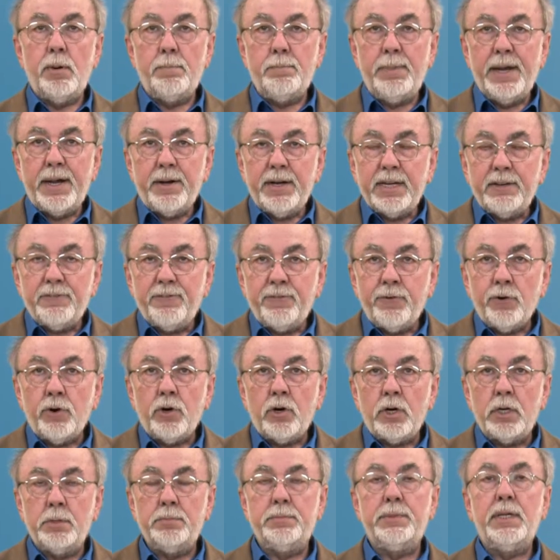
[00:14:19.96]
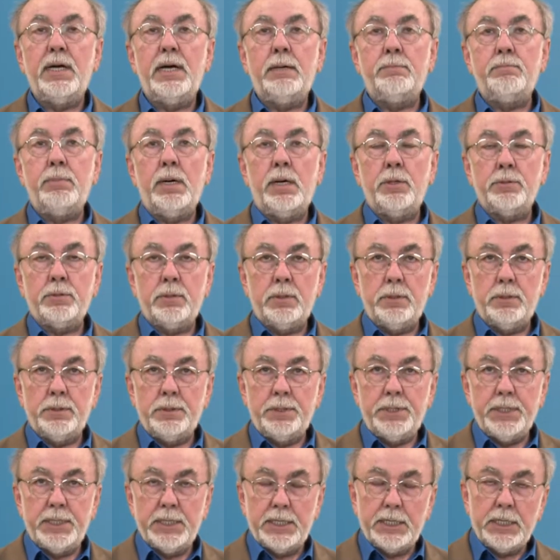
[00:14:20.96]
better informed about
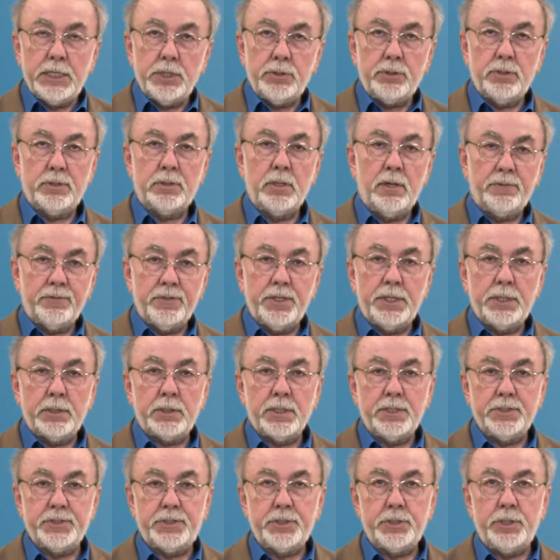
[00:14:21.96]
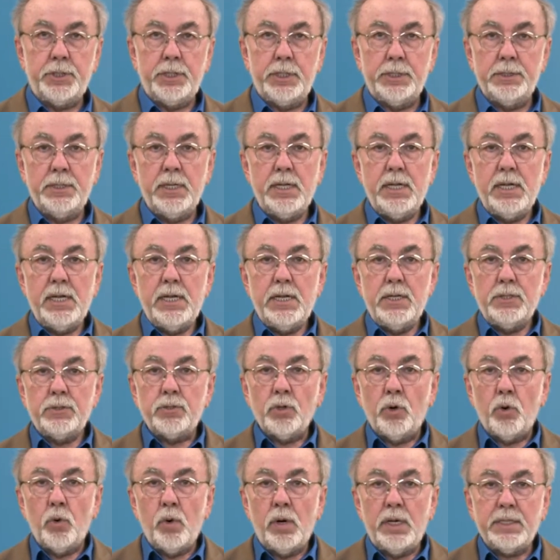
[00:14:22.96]
the issues of their concern.
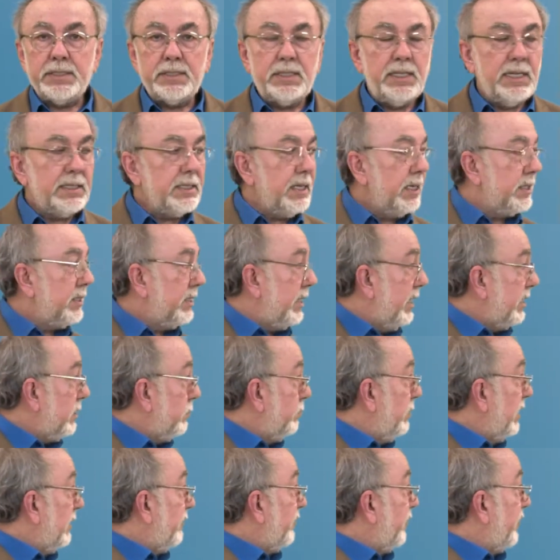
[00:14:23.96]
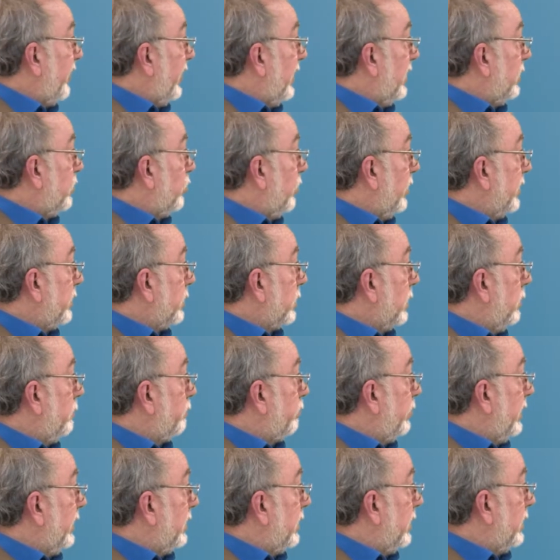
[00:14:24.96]
So once that assessment phase was
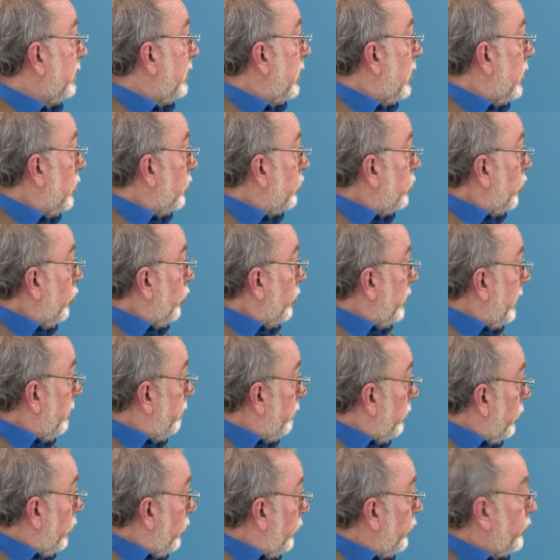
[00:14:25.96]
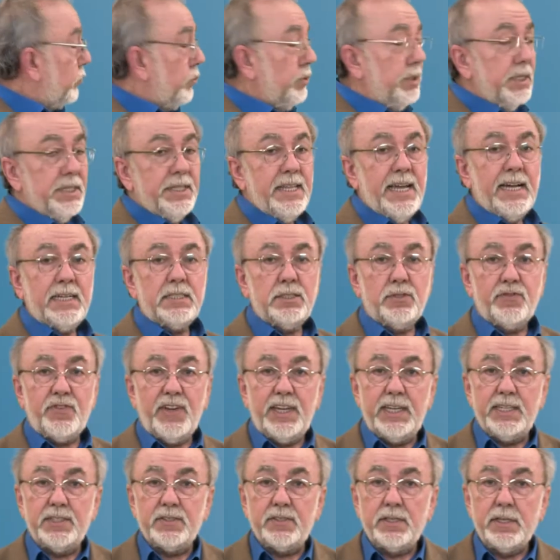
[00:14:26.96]
completed, so we moved to the next
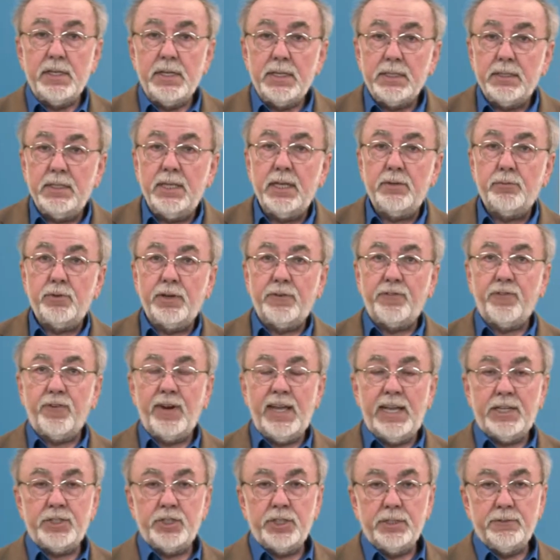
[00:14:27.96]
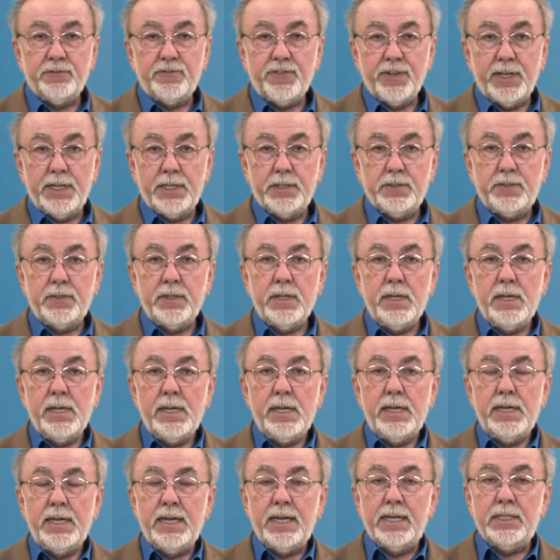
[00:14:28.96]
phase, the reflection phase.
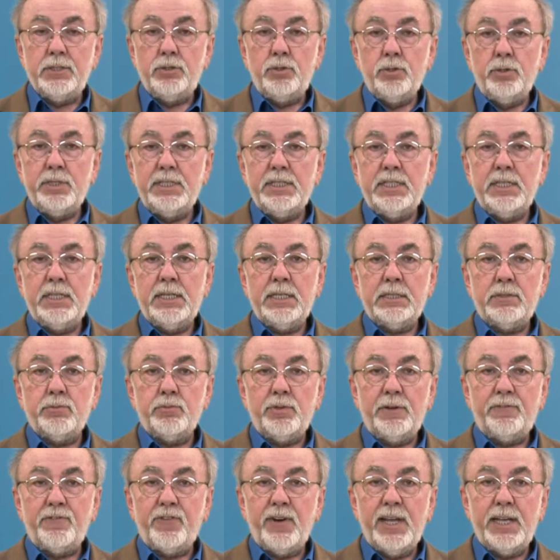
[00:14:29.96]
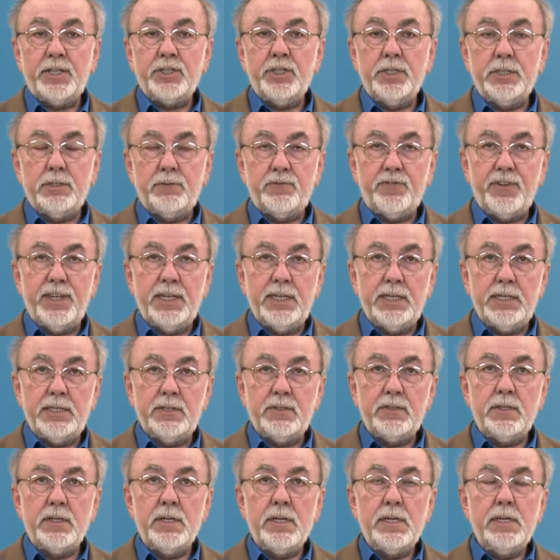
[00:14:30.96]
And during that reflection
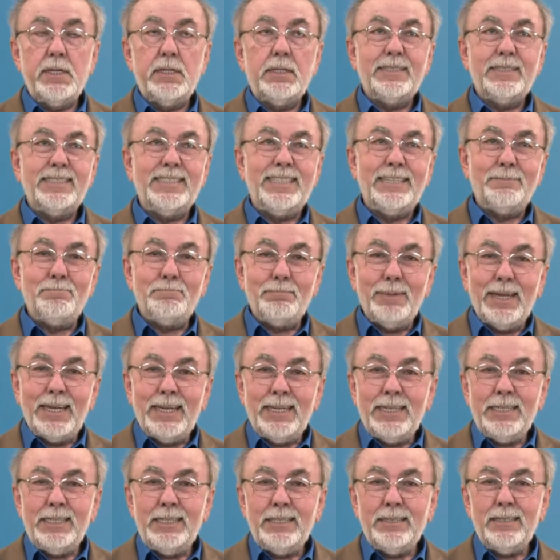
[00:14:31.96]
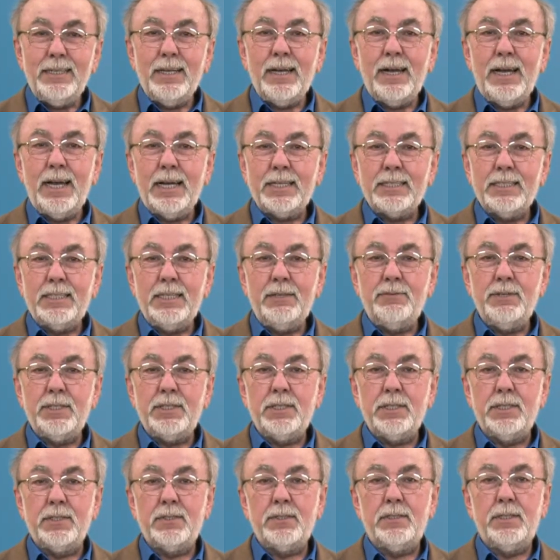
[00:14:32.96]
phase, the main
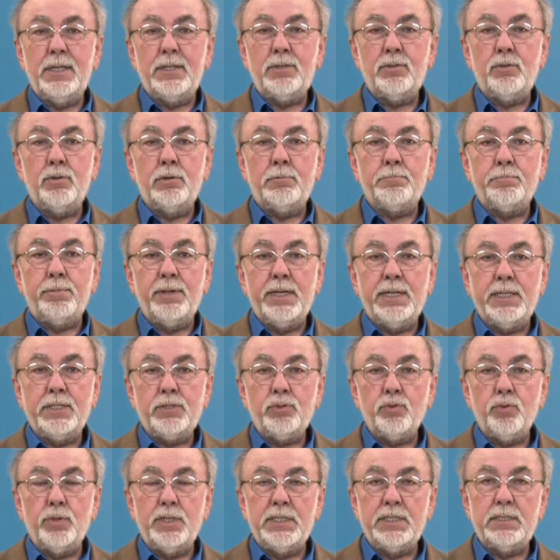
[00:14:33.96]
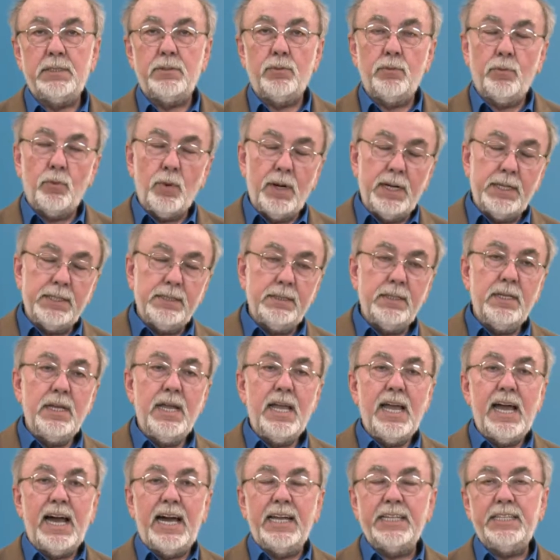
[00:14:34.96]
activities that took place was 1,
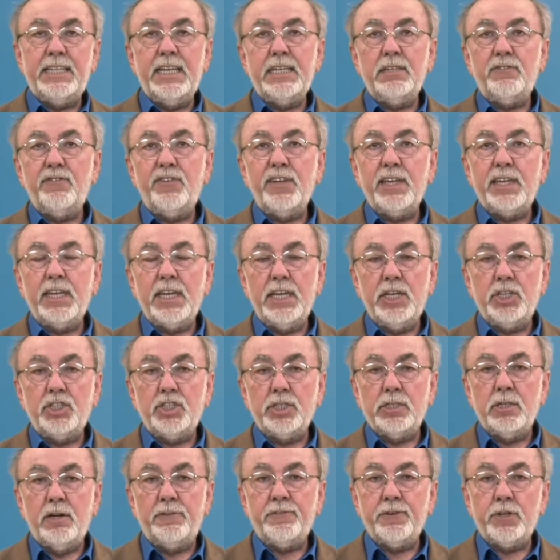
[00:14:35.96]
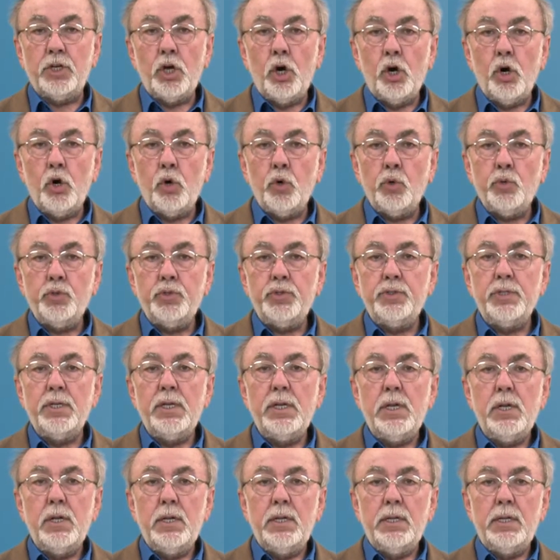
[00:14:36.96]
identification of goals,
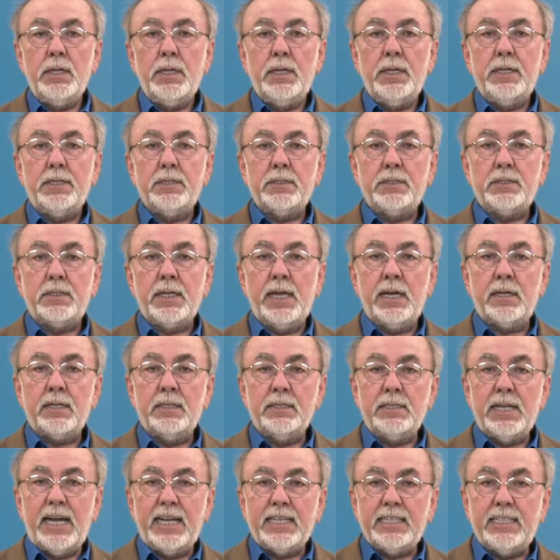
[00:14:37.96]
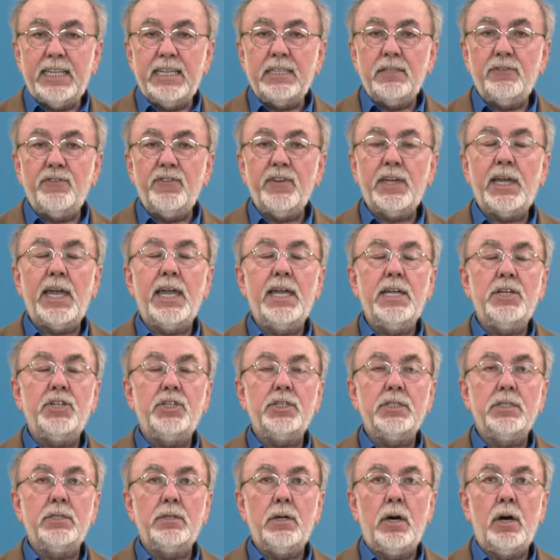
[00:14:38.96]
2nd,
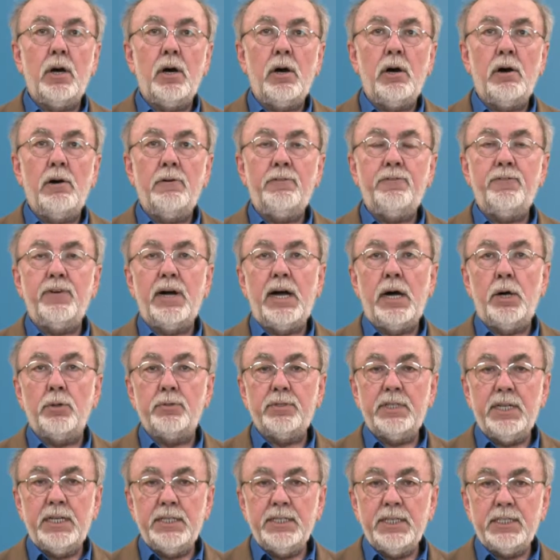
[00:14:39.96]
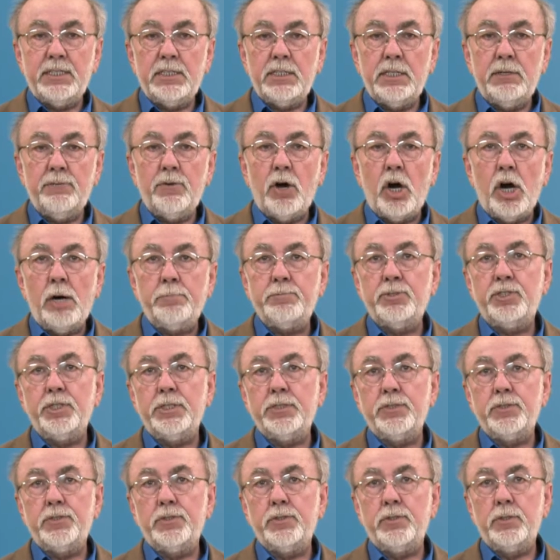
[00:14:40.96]
identification of alternative
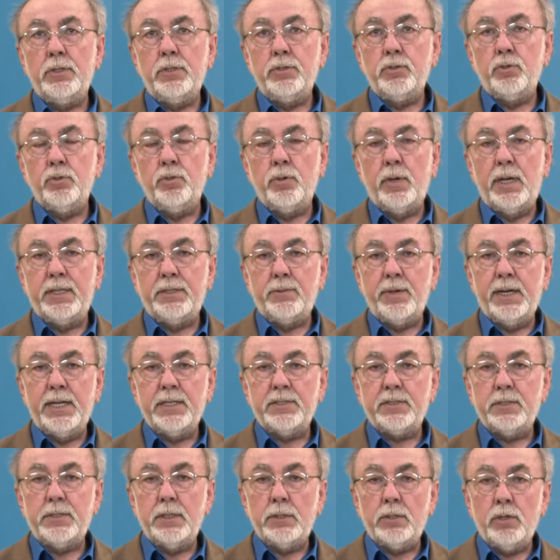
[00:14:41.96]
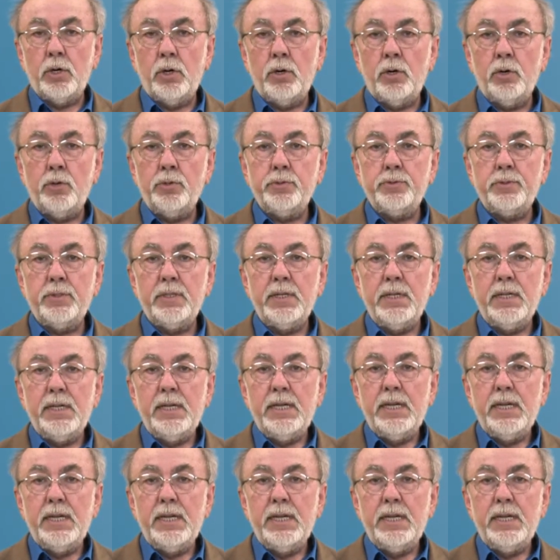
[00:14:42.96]
options to address the goals,